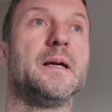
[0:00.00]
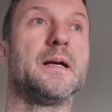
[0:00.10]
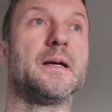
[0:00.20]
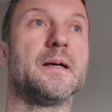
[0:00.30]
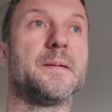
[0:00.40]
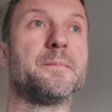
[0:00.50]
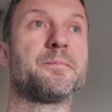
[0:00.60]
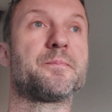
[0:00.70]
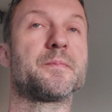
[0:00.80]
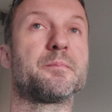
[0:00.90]
But
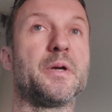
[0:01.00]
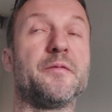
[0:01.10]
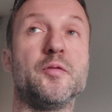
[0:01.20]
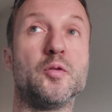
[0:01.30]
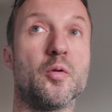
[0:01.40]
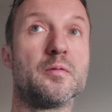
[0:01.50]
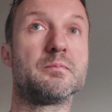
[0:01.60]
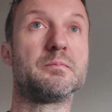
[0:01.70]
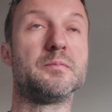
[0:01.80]
if you don't